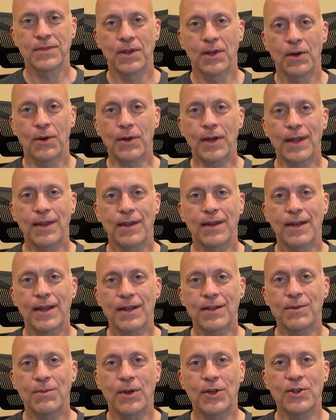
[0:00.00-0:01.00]
Okay, the
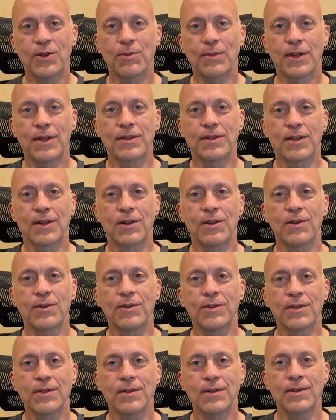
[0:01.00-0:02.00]
next measurement is
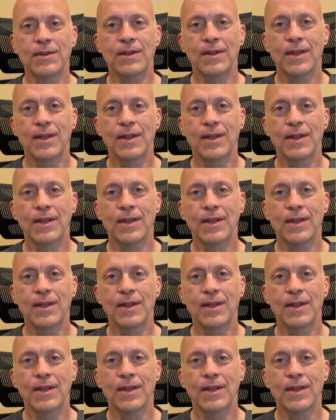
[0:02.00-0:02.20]
seclusion.